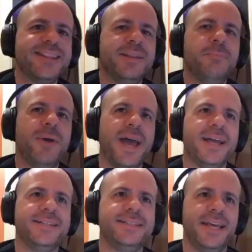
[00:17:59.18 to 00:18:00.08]
the
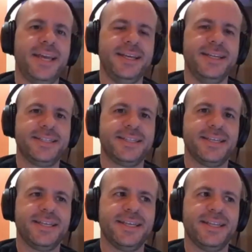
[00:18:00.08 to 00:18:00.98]
bad date
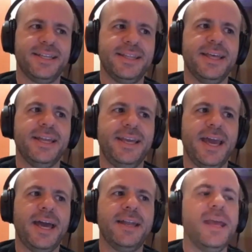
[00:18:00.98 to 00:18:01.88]
that he
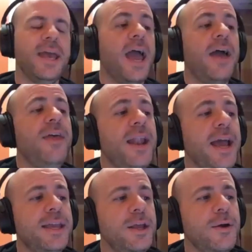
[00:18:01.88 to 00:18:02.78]
had, and then I,
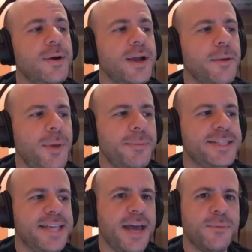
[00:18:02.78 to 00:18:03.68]
you know, it kind of made me sad